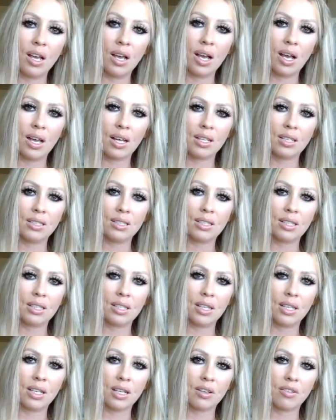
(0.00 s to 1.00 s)
And
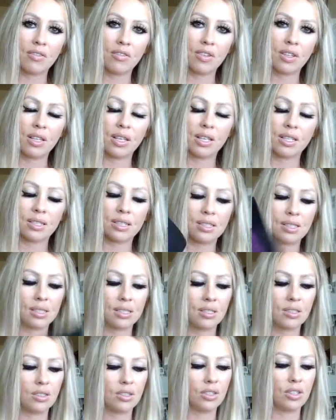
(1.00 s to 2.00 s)
deleting
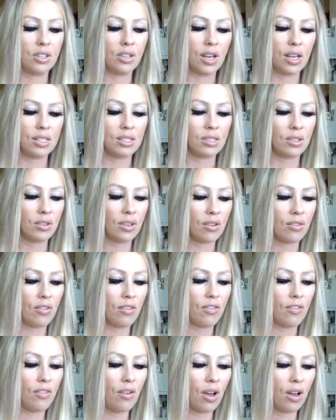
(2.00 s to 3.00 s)
feelings. You guys don't give a
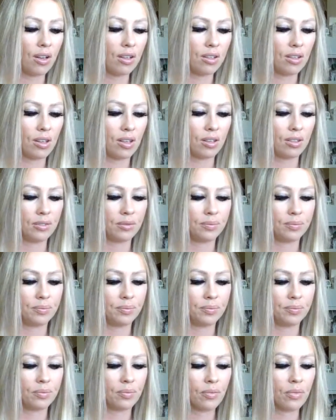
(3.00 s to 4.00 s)
fuck, though.
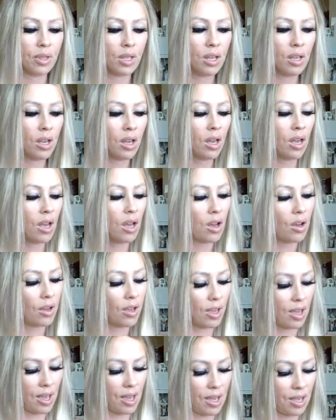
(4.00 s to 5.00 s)

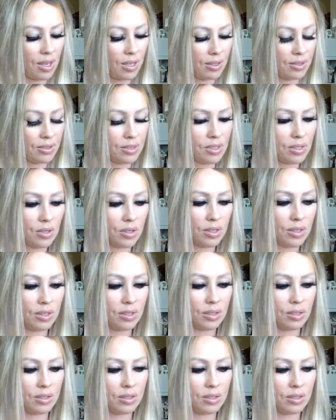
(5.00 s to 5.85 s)
Okay, so